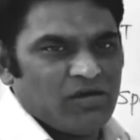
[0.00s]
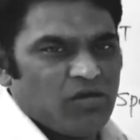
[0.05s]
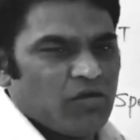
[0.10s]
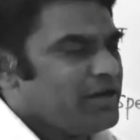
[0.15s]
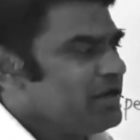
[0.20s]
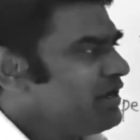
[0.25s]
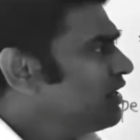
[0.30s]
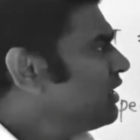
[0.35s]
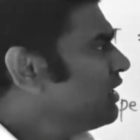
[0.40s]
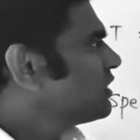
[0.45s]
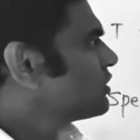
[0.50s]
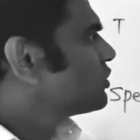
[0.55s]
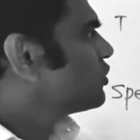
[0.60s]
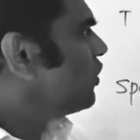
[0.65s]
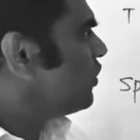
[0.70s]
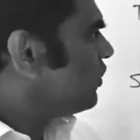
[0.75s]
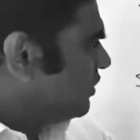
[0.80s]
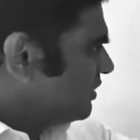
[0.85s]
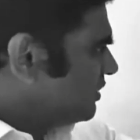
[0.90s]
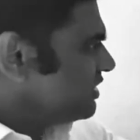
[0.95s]
Okay,
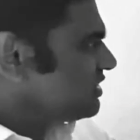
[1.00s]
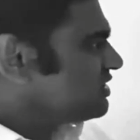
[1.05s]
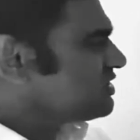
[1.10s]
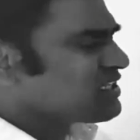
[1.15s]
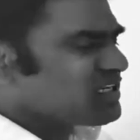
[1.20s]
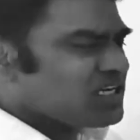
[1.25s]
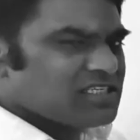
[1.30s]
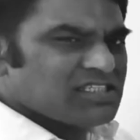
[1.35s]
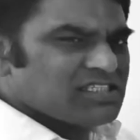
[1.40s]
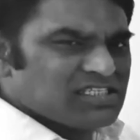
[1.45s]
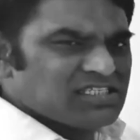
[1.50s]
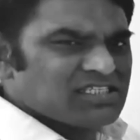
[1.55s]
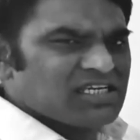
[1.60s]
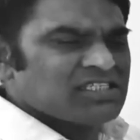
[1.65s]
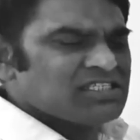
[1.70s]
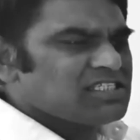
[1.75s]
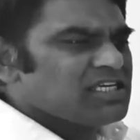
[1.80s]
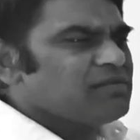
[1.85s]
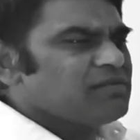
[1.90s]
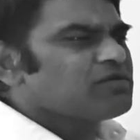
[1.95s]
so this is this
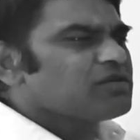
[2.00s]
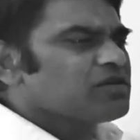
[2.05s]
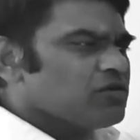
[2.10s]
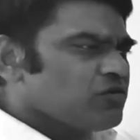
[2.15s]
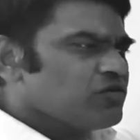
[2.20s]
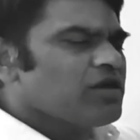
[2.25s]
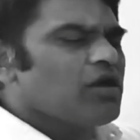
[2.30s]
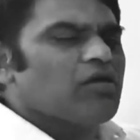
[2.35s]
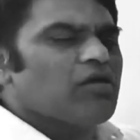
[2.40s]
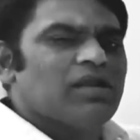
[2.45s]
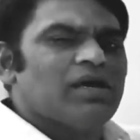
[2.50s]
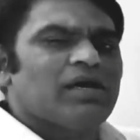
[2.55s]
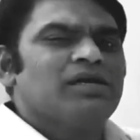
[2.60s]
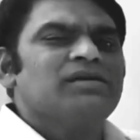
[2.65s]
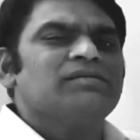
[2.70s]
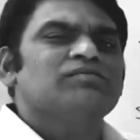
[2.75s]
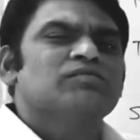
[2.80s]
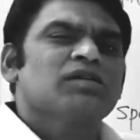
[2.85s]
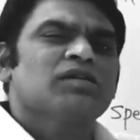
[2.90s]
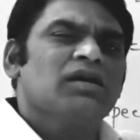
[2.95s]
concept we have
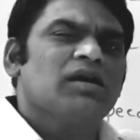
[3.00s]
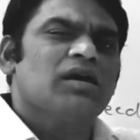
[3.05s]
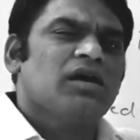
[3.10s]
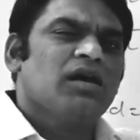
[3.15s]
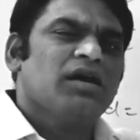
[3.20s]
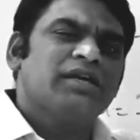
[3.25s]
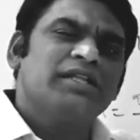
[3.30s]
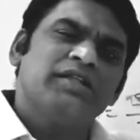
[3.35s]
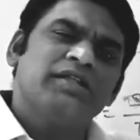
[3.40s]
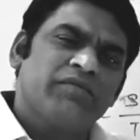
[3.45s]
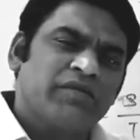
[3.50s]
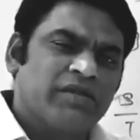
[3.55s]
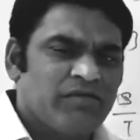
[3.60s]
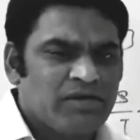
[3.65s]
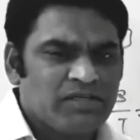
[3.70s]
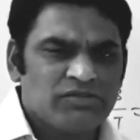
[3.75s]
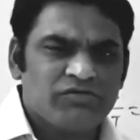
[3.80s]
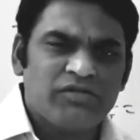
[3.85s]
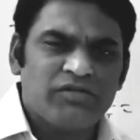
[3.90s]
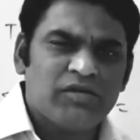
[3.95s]
learned in the
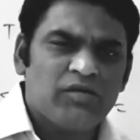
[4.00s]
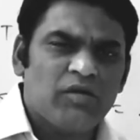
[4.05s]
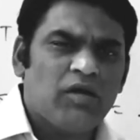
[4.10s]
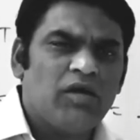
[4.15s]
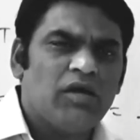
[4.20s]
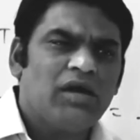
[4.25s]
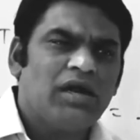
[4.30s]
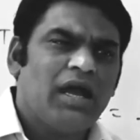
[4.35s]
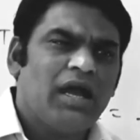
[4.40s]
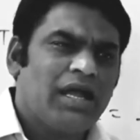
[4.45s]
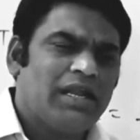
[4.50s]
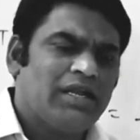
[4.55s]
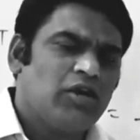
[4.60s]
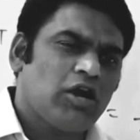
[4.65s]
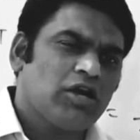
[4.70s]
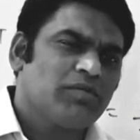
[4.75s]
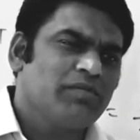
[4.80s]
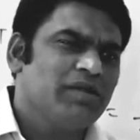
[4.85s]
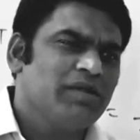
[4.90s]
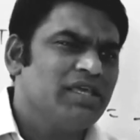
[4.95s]
previous video, and
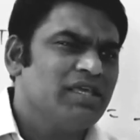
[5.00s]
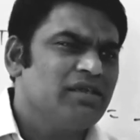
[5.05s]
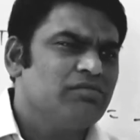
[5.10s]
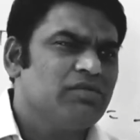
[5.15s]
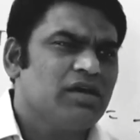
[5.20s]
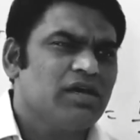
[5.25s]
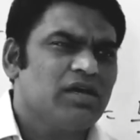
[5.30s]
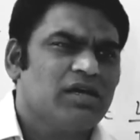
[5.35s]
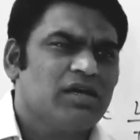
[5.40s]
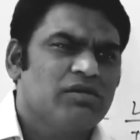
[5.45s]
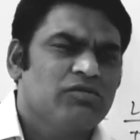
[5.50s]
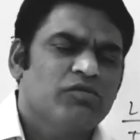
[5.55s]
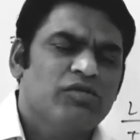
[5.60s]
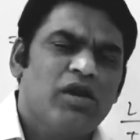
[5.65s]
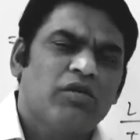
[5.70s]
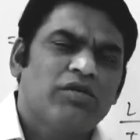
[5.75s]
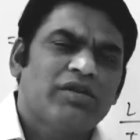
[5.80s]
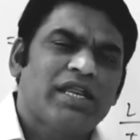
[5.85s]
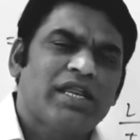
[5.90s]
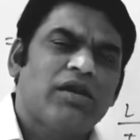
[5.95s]
lot many we
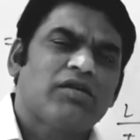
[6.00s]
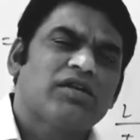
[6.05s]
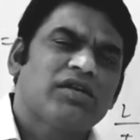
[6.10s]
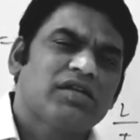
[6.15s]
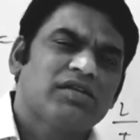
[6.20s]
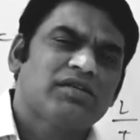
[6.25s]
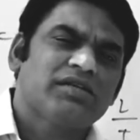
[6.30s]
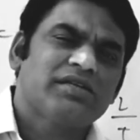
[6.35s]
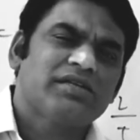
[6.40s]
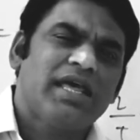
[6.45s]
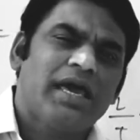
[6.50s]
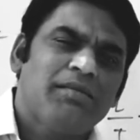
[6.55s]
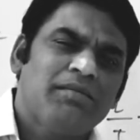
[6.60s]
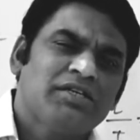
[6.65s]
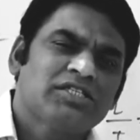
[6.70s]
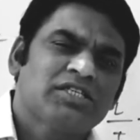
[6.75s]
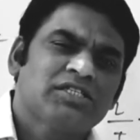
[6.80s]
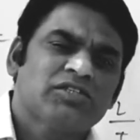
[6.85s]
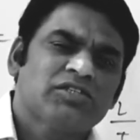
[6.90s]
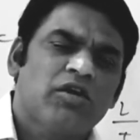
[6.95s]
have derived
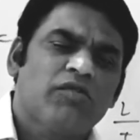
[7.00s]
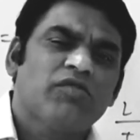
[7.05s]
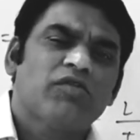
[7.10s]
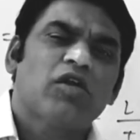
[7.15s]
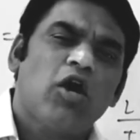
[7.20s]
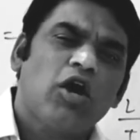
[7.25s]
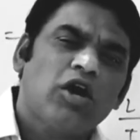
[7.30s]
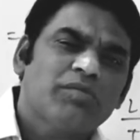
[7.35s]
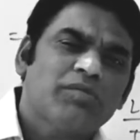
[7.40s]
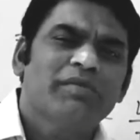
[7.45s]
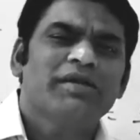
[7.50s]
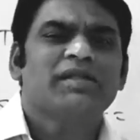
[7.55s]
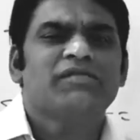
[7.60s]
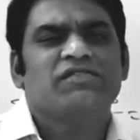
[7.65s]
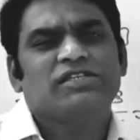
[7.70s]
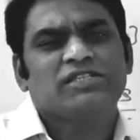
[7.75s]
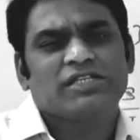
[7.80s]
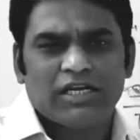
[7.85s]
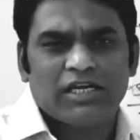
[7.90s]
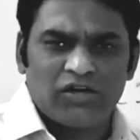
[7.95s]
dimensions of lot many
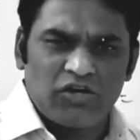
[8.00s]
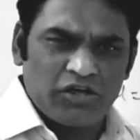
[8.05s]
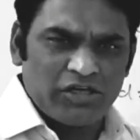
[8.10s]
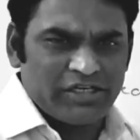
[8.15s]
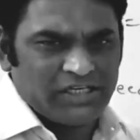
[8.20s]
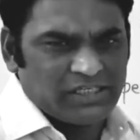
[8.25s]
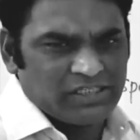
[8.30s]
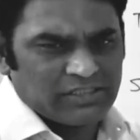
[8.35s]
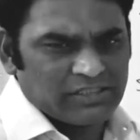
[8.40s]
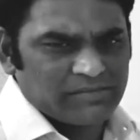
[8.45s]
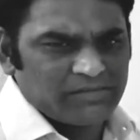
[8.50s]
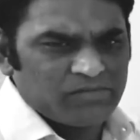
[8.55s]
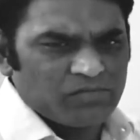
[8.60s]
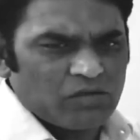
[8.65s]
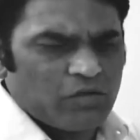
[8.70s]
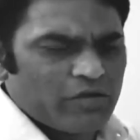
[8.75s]
physical quantities.